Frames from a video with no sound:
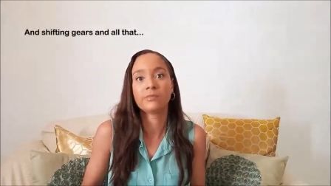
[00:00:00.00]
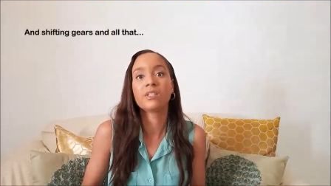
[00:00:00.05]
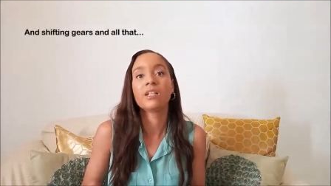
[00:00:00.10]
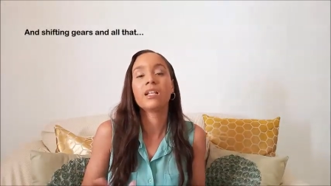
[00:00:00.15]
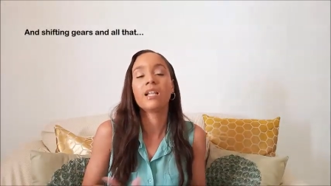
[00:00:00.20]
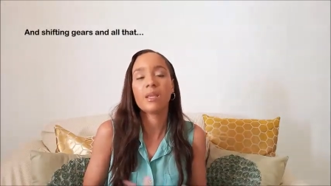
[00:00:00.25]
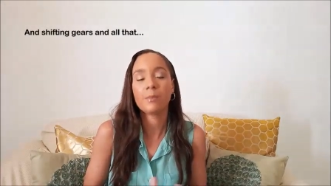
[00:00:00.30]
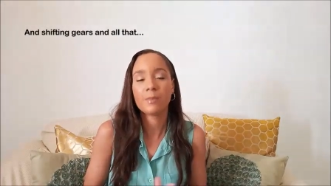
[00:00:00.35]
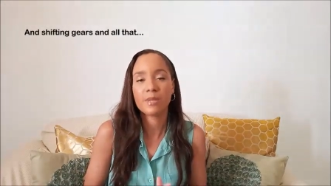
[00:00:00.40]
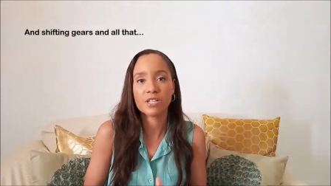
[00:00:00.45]

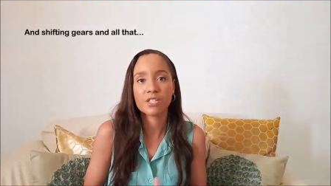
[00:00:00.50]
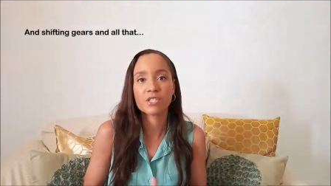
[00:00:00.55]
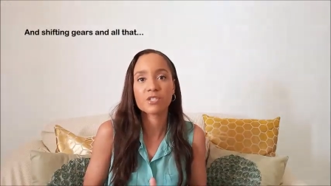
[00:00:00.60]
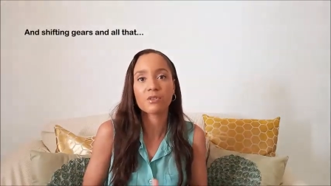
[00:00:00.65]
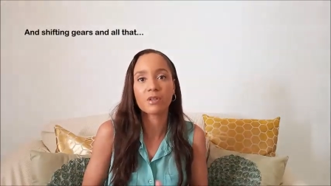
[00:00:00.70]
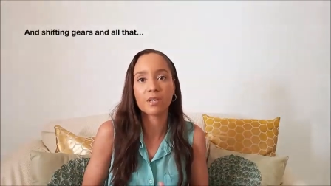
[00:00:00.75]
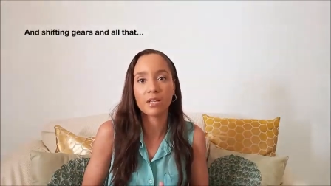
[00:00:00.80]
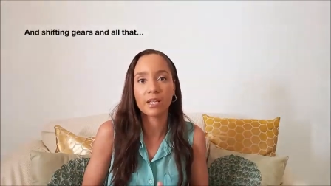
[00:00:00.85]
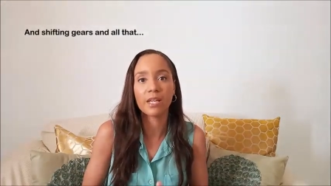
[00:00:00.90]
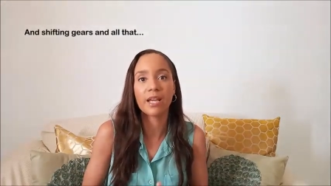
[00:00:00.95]
Let me just
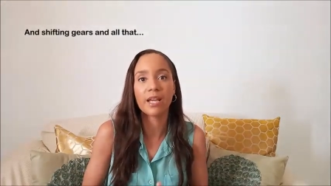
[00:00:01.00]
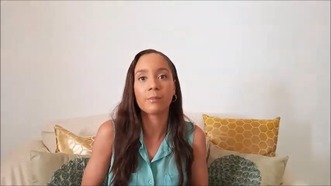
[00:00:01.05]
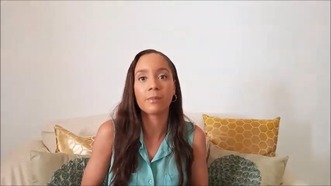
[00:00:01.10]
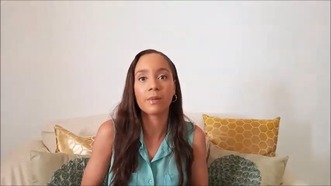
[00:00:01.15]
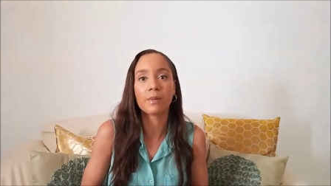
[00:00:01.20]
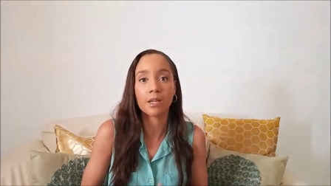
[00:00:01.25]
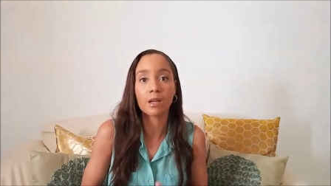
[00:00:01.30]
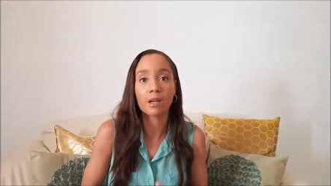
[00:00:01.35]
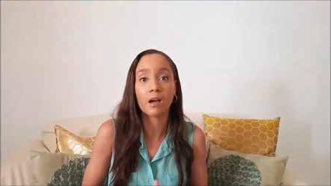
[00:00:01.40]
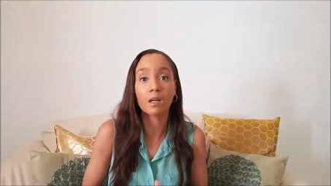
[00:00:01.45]
try and get
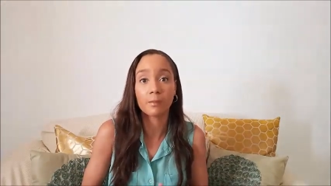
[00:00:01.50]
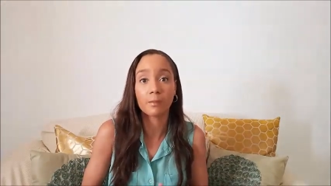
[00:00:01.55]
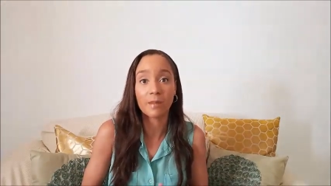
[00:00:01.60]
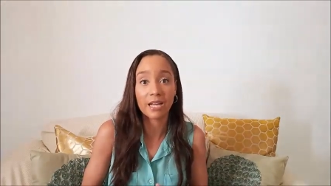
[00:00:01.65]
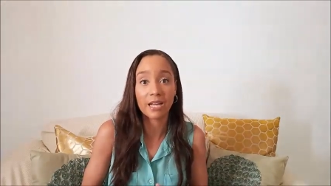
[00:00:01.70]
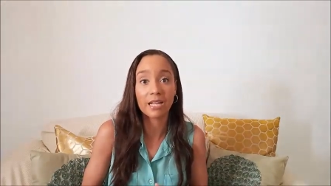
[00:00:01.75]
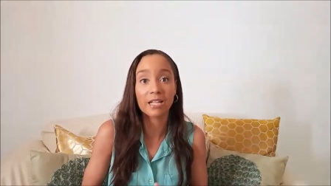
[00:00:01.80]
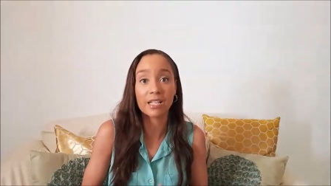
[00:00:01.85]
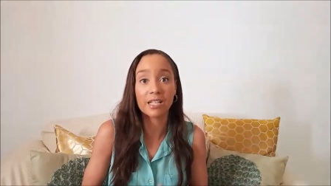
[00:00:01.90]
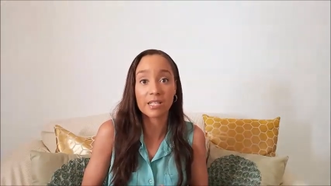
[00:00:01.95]
my
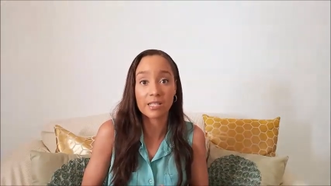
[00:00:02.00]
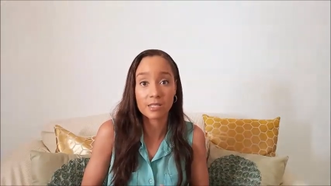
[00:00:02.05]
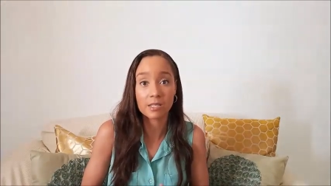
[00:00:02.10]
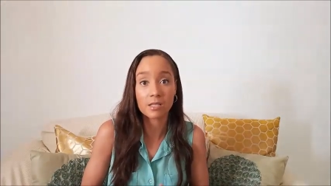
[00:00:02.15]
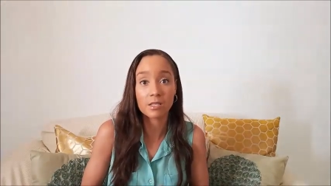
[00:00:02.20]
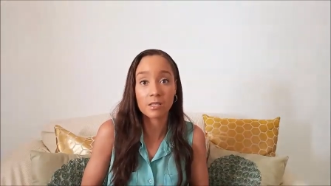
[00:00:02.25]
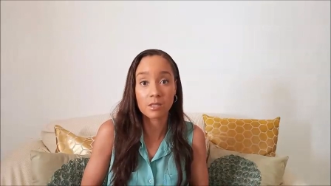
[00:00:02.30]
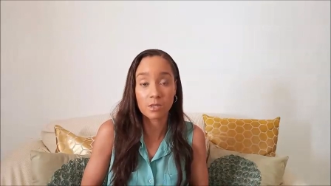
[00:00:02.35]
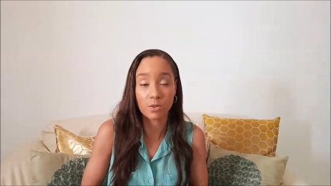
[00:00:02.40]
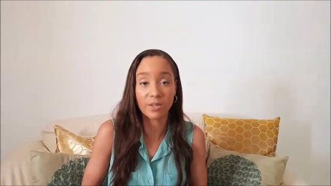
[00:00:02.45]
automatic
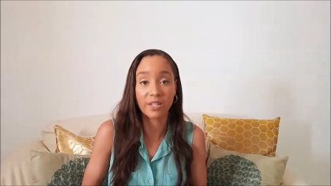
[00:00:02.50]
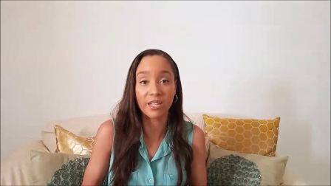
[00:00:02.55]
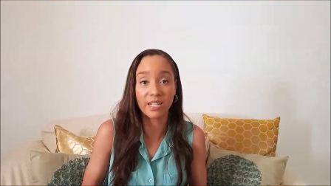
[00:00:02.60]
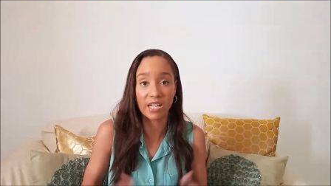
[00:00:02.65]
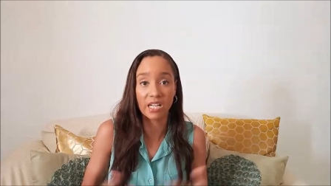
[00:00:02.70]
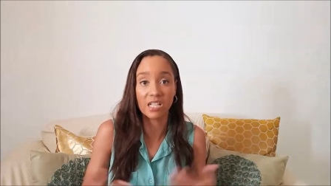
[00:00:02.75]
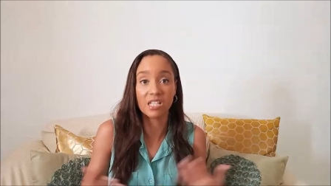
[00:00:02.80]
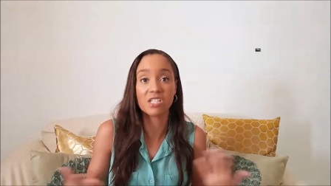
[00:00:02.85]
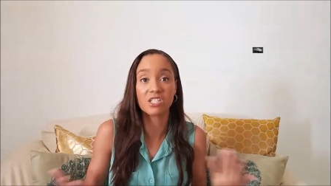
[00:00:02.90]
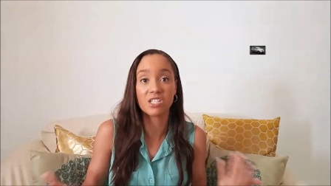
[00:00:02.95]
license so I can
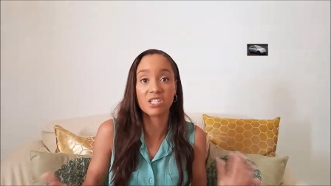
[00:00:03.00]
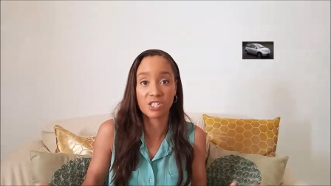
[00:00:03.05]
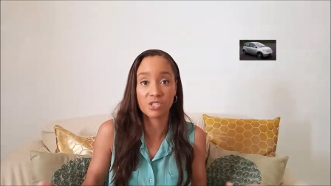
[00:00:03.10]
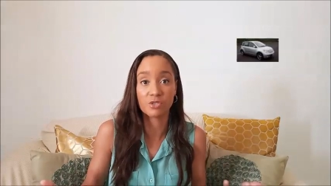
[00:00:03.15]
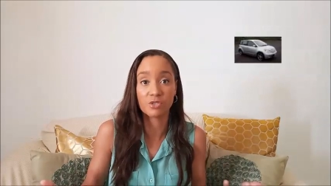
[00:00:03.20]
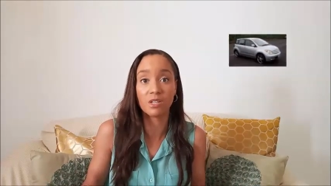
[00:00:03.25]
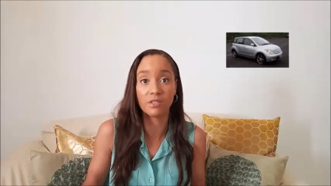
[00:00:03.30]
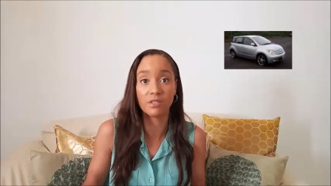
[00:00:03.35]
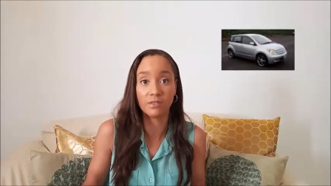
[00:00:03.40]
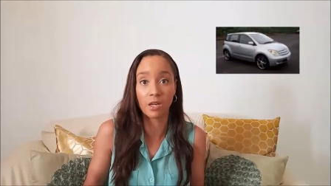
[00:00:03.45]
at least just
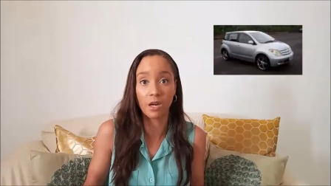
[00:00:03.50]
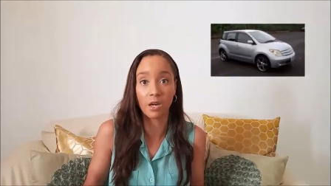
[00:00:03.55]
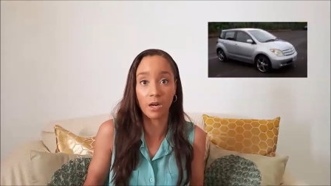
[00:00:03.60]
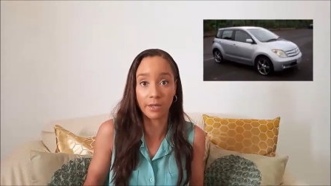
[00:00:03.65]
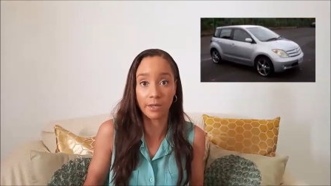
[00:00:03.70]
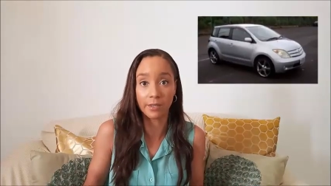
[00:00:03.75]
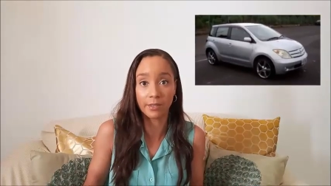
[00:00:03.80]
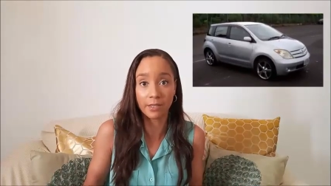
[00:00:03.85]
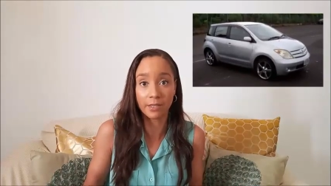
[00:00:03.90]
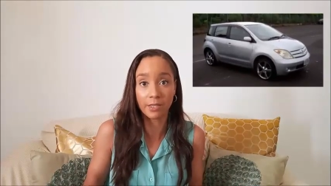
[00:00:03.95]
drive a
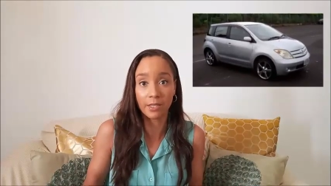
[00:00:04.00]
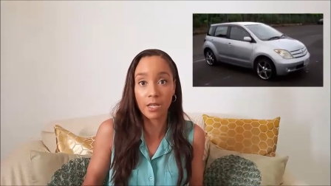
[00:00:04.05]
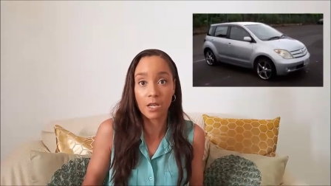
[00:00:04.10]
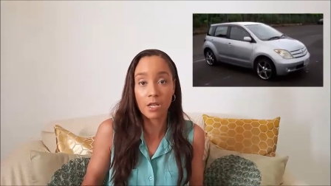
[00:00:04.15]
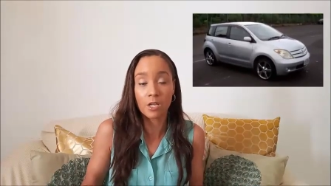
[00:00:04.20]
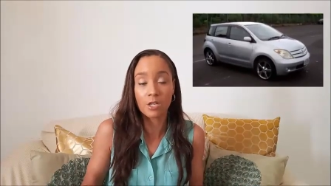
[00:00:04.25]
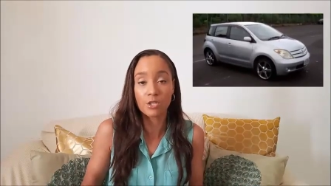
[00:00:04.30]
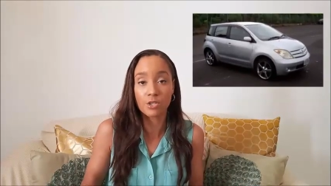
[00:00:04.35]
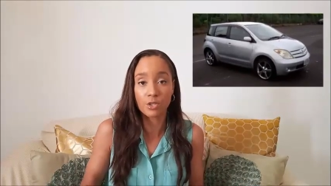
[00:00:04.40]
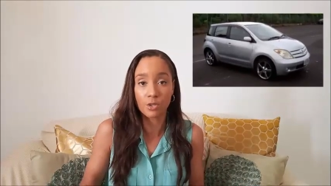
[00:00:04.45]
car.
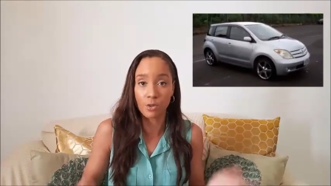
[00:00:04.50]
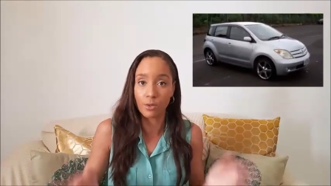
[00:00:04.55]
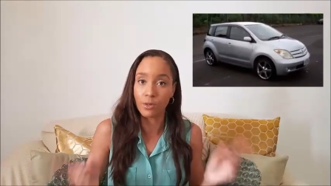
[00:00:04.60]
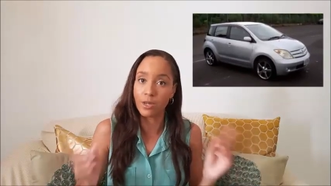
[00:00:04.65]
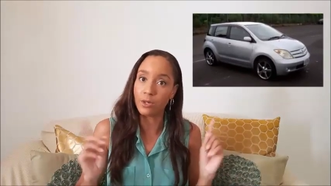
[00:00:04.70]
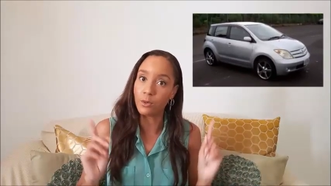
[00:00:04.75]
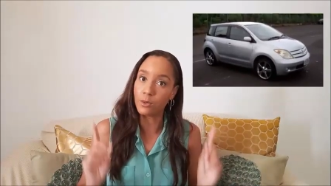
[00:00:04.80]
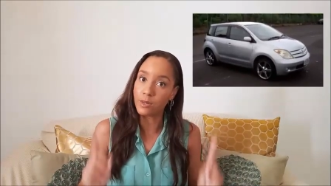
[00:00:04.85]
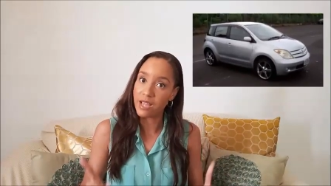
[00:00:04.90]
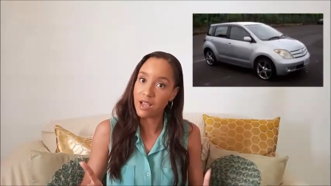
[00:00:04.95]
So I
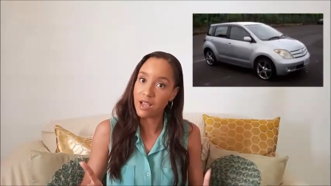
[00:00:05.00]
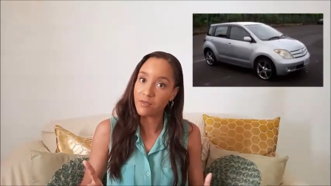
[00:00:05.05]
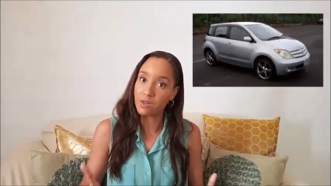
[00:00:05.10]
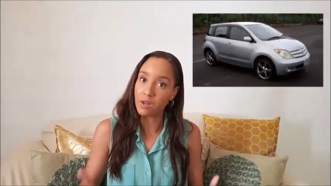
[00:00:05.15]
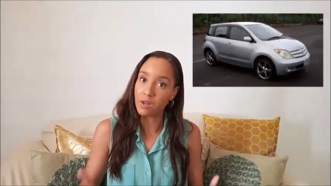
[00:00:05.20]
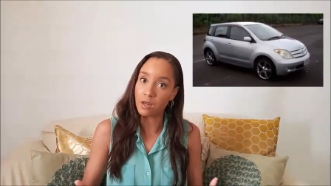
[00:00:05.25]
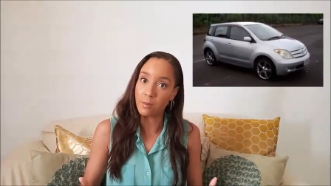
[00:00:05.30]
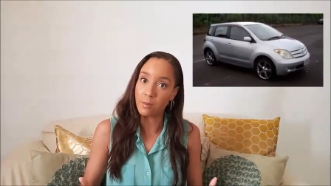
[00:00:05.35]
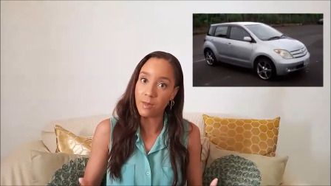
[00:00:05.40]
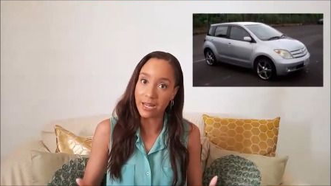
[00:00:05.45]
only have an
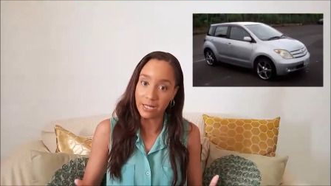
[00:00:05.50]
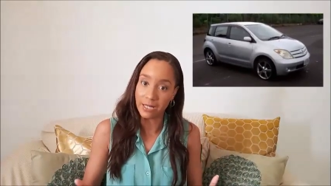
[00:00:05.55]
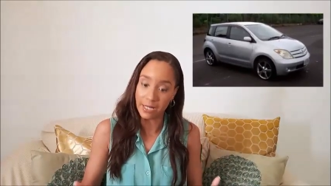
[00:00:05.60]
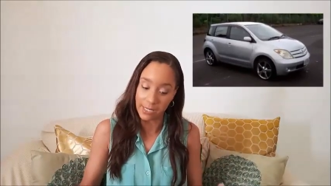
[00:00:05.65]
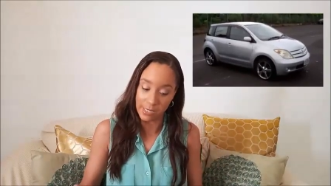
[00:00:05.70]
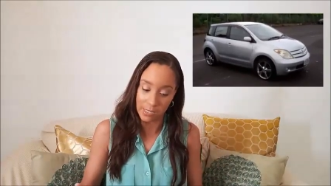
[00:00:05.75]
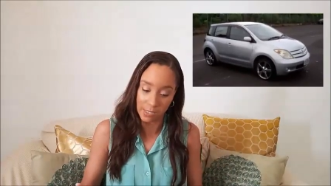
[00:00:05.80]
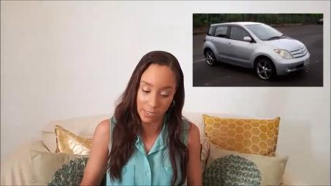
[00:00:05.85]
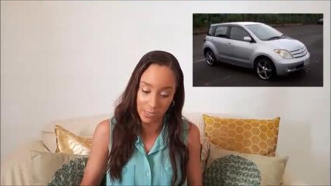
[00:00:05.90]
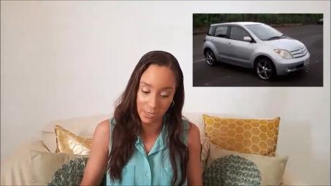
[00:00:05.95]
automatic
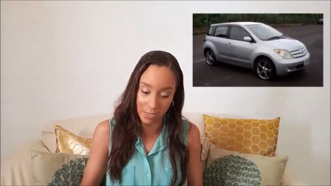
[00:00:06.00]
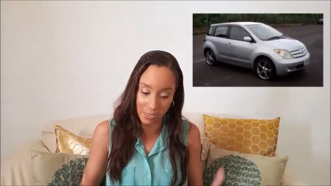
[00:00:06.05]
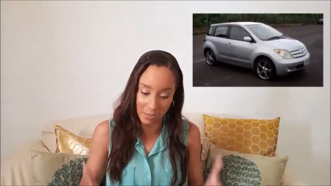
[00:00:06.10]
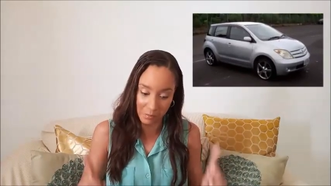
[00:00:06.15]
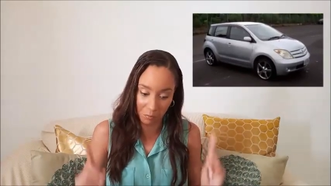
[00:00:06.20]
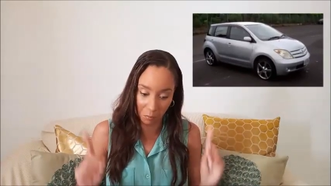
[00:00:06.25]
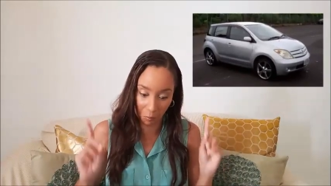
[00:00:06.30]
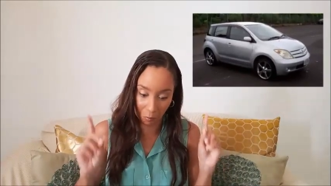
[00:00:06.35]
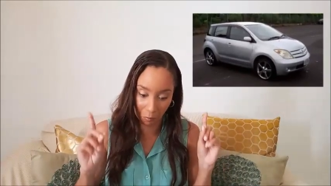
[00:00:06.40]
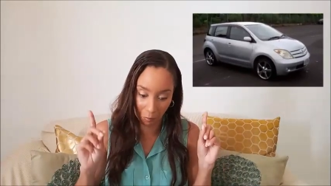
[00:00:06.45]
license.